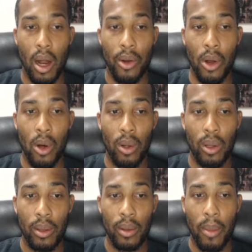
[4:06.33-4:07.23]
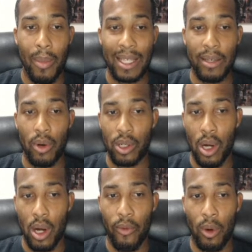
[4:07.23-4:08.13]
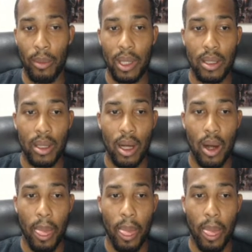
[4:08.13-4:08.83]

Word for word: null, basically works on all formulas.